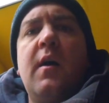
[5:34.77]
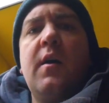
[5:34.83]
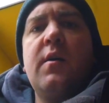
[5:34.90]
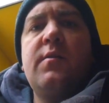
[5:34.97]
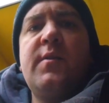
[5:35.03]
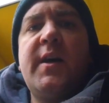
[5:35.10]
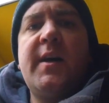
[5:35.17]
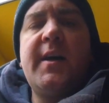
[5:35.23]

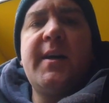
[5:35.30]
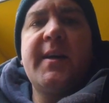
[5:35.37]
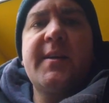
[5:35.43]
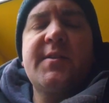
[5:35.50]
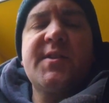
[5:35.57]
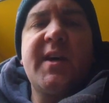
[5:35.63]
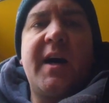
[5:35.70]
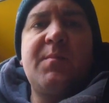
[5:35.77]
Right,
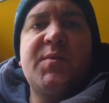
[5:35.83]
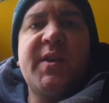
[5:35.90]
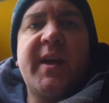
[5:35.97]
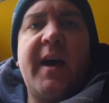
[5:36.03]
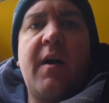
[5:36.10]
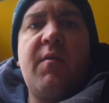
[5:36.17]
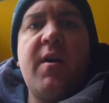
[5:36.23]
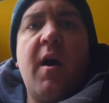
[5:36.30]
time to
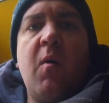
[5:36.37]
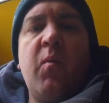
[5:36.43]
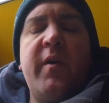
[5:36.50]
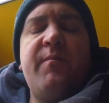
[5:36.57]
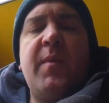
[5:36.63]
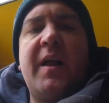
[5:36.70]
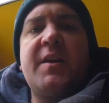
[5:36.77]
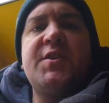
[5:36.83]
carry on.
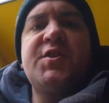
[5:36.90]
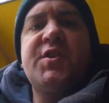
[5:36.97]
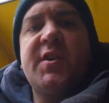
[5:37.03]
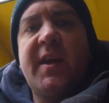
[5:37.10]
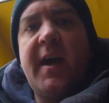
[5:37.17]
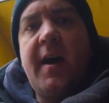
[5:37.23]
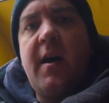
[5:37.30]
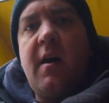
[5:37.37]
We've managed to
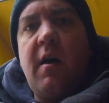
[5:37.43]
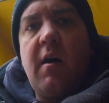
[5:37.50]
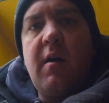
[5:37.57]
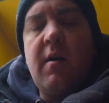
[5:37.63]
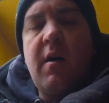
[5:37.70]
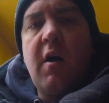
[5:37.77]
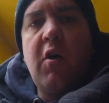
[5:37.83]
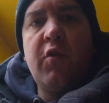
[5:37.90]
get
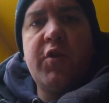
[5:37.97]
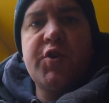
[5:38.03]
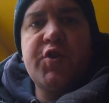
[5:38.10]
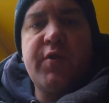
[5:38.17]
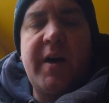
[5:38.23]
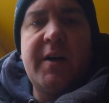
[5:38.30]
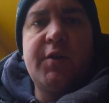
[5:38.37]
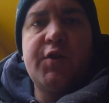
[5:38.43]
all the
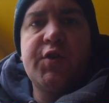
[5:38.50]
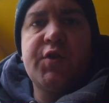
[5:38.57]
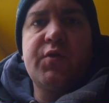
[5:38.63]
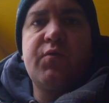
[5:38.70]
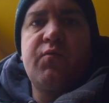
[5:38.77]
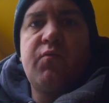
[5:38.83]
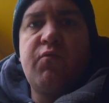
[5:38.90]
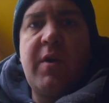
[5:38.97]
shrouds
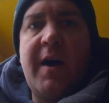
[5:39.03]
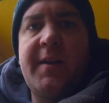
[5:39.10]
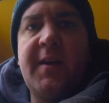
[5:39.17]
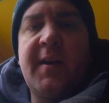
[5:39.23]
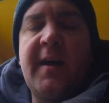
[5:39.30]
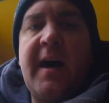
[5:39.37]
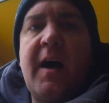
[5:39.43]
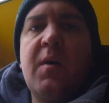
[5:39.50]
ready
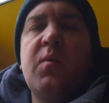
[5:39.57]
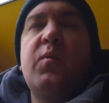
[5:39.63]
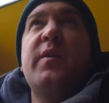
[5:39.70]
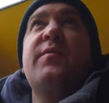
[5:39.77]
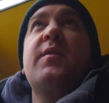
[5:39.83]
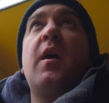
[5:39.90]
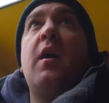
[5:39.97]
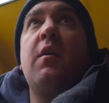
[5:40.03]
now.
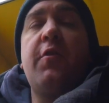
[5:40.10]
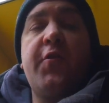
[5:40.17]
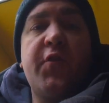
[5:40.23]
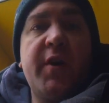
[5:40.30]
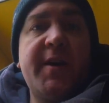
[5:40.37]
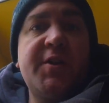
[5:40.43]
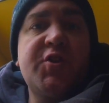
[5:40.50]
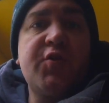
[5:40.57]
We've got
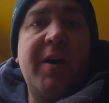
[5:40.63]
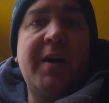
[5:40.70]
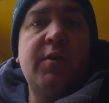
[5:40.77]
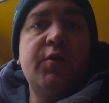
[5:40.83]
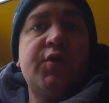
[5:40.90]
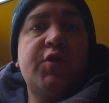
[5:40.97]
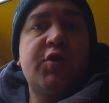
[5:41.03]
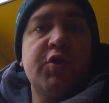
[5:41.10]
3
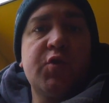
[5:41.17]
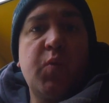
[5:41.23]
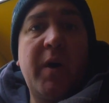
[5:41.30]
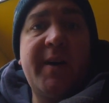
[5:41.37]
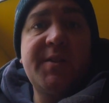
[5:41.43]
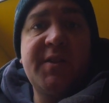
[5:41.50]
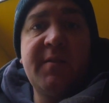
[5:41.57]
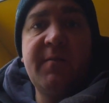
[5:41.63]
shrouds just
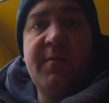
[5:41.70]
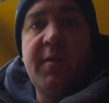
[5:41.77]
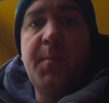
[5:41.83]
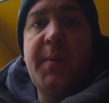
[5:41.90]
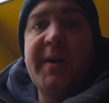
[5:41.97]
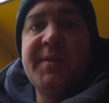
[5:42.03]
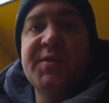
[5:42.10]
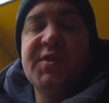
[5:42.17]
waiting for the
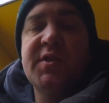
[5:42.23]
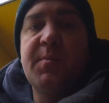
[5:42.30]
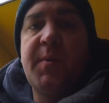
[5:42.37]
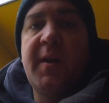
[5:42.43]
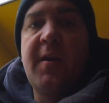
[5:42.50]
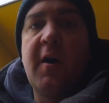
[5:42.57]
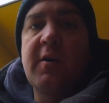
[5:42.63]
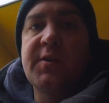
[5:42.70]
pins to be
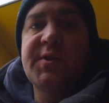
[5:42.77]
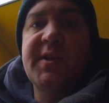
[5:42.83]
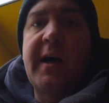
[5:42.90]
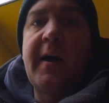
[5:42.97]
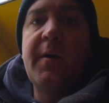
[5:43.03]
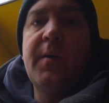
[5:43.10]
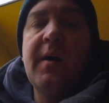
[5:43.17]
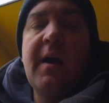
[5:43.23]
knocked
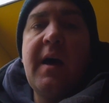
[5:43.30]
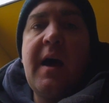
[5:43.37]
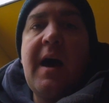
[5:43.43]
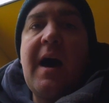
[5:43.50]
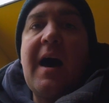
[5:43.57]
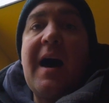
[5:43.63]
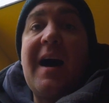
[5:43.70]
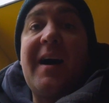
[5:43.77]
out,
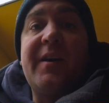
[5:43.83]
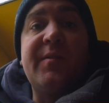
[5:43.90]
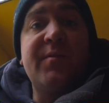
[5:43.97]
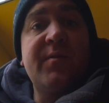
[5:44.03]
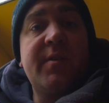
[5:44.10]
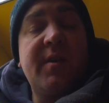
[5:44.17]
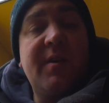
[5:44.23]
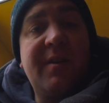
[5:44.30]

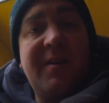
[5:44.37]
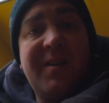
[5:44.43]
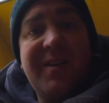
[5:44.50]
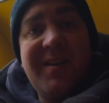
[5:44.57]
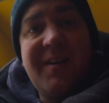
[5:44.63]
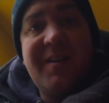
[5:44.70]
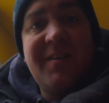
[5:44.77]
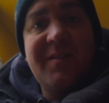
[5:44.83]
and
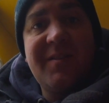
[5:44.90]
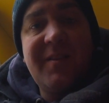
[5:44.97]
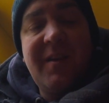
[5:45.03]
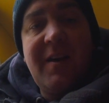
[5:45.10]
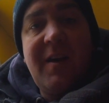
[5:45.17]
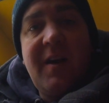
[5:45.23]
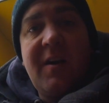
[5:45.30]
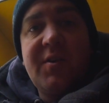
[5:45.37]

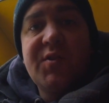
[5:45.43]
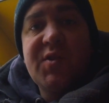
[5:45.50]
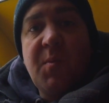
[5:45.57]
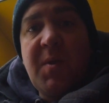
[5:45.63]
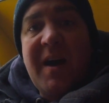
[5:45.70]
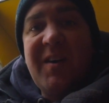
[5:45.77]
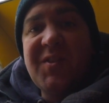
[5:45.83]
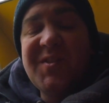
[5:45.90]

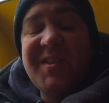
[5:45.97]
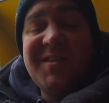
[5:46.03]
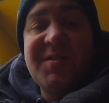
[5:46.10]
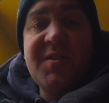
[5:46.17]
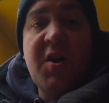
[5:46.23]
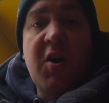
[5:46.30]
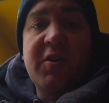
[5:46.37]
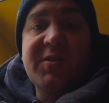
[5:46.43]
someone else is
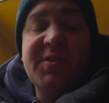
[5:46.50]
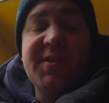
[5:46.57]
knocked